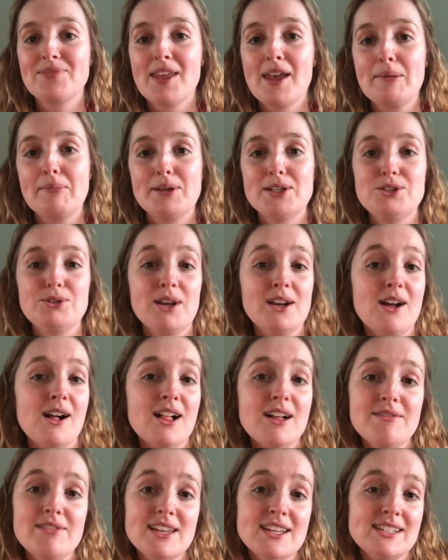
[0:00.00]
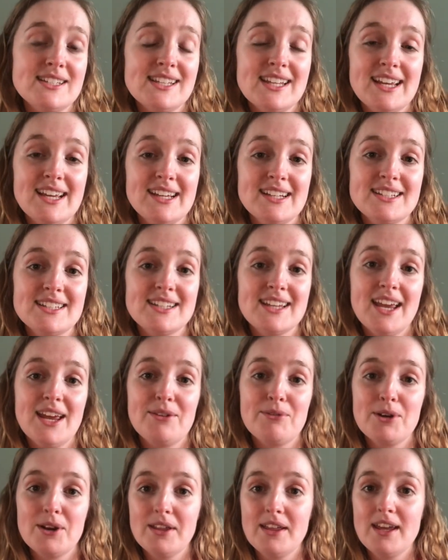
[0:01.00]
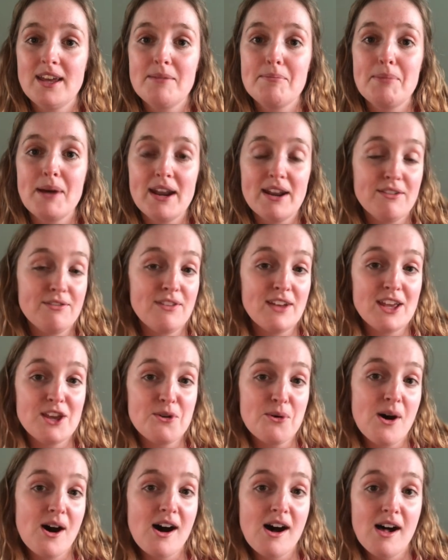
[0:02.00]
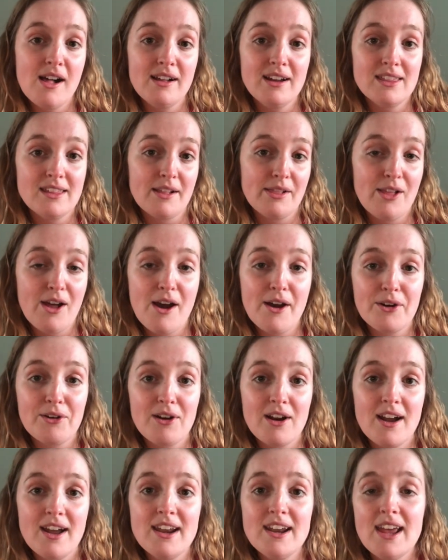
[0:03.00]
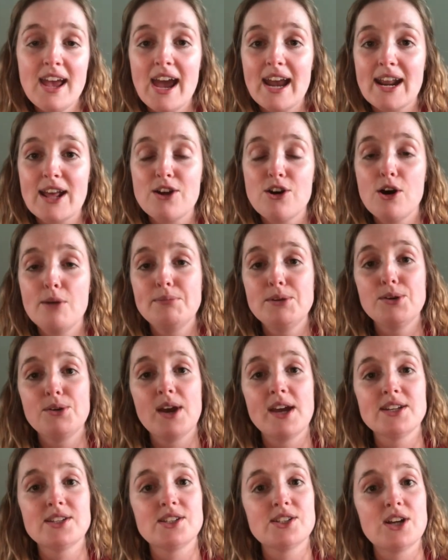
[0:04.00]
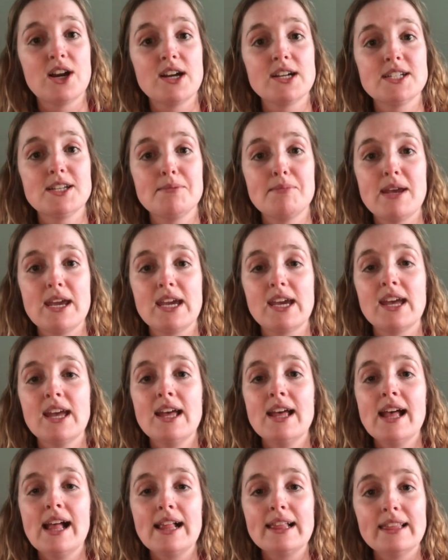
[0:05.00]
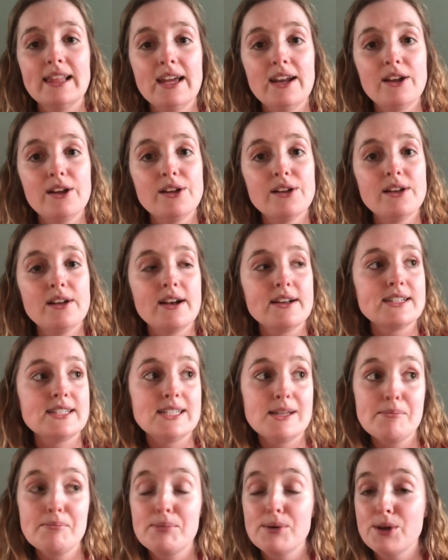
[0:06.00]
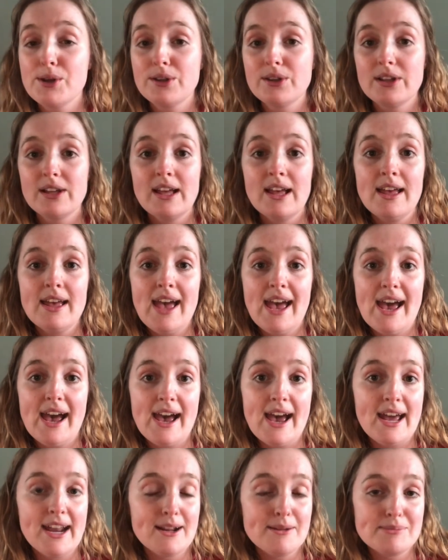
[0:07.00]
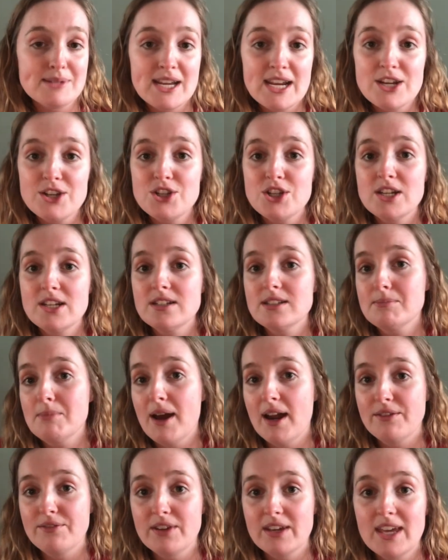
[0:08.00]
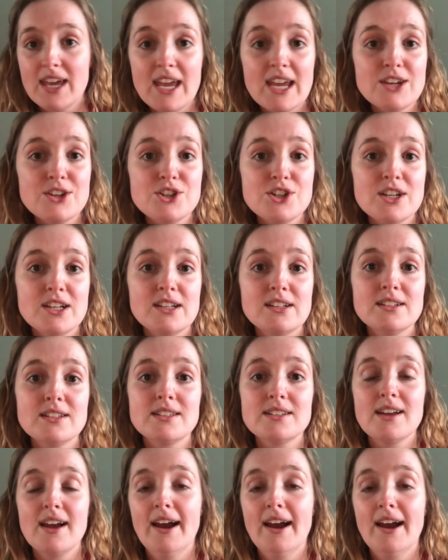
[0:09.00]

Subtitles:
But doing all of these things can really benefit you all in the long run, and I hope you guys start to make little simple adaptations, modifications.